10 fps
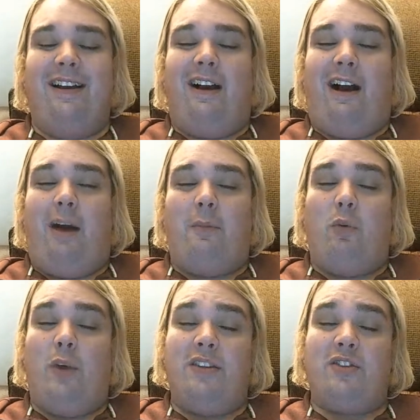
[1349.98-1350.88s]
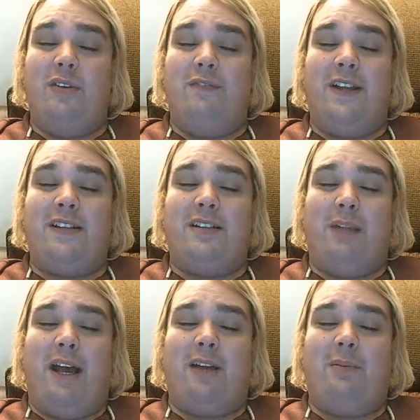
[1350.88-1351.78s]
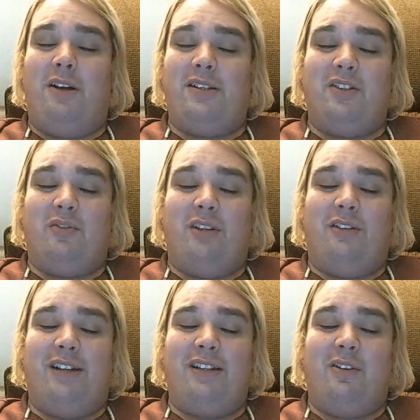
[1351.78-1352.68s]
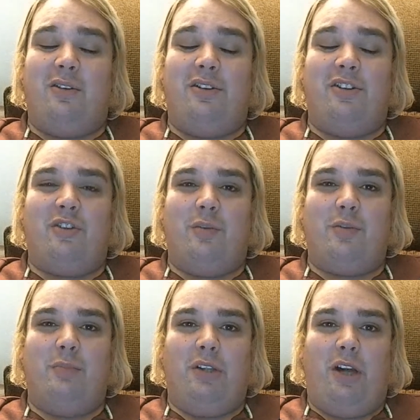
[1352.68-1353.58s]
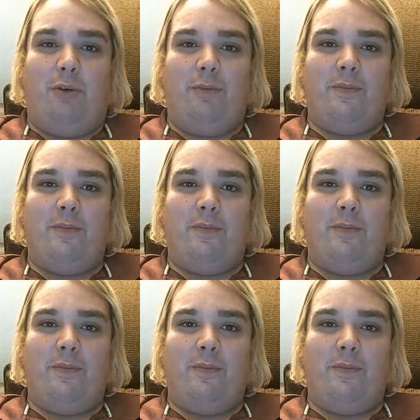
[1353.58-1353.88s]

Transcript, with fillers: um, when the screen fades to black, pause this redirect and go to the description below.